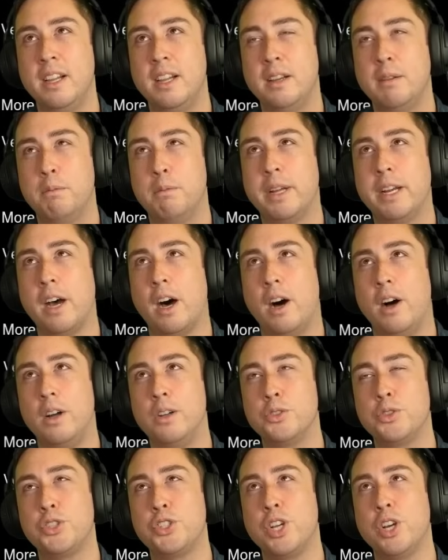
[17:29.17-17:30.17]
but
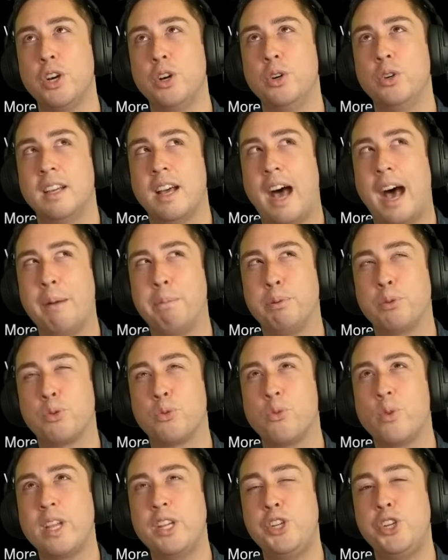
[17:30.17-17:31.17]
also
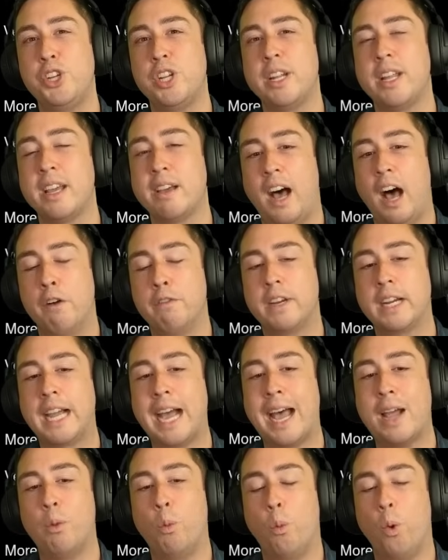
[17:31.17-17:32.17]
appreciative of a
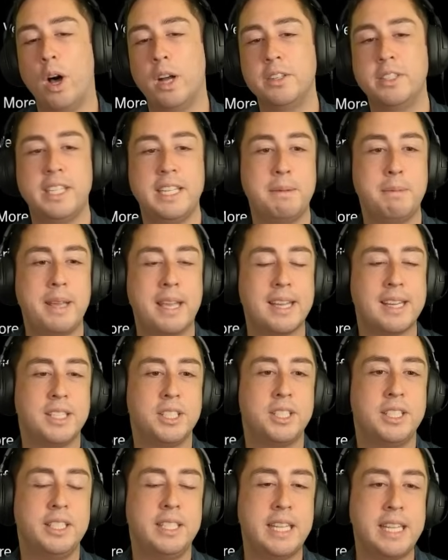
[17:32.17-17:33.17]
guy wanting me
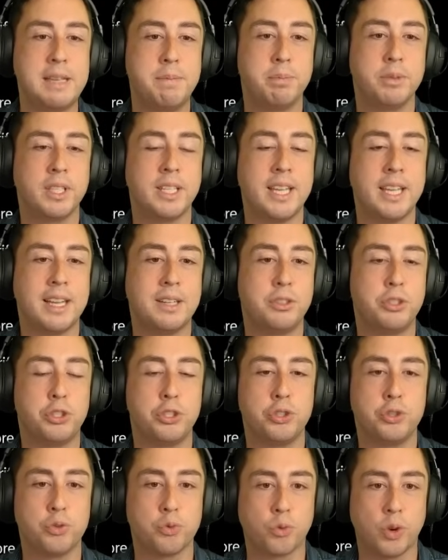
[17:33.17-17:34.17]
as deeply and
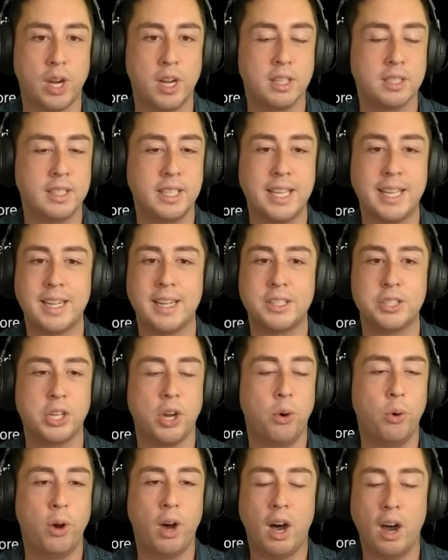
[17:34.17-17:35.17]
strongly and as
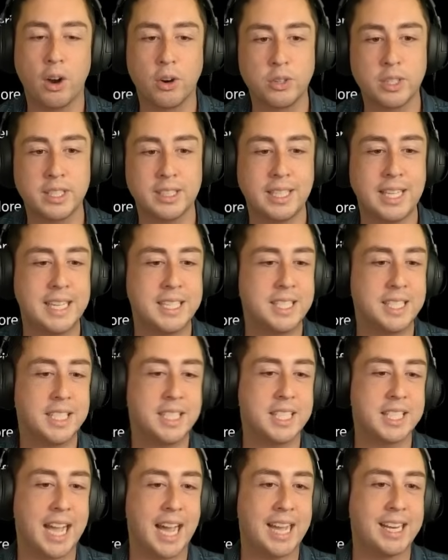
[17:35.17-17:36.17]
wholeheartedly as
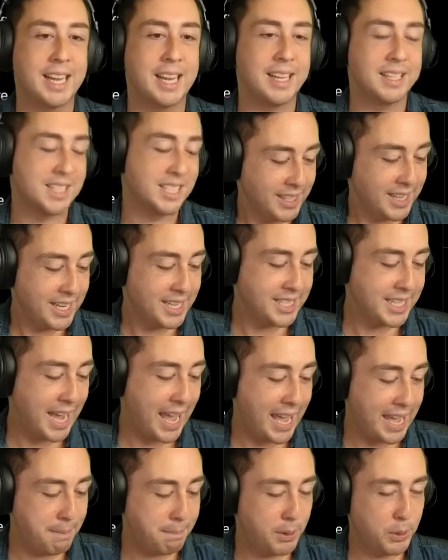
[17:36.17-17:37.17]
this guy does. He has a
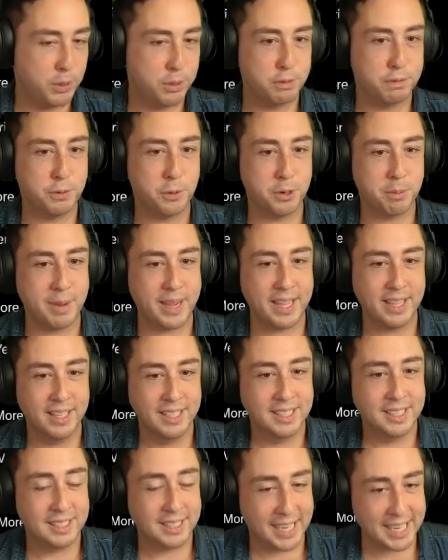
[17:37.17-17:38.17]
hate boner for me.
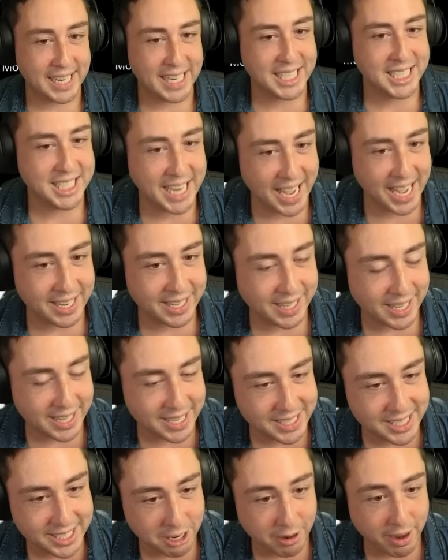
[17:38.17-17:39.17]
Like I said,
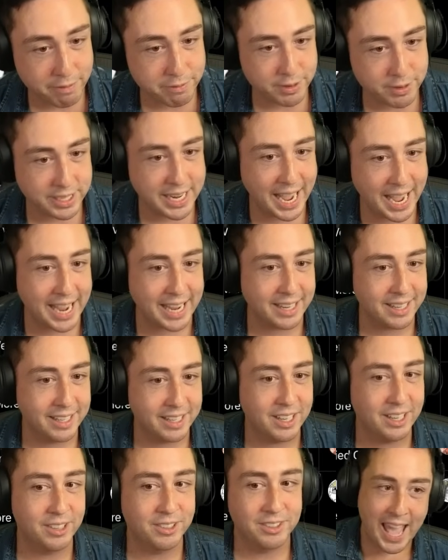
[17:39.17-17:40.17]
he's there every night,
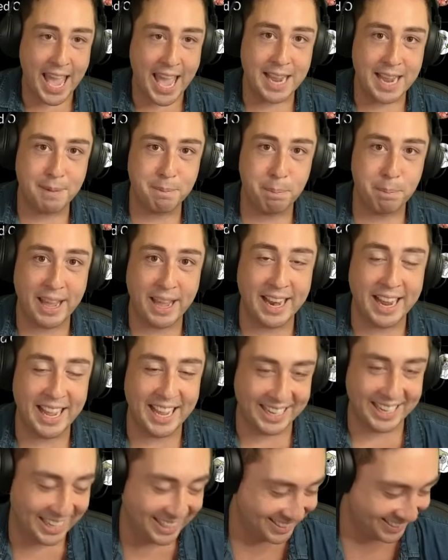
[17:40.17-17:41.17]
you know, hate baiting.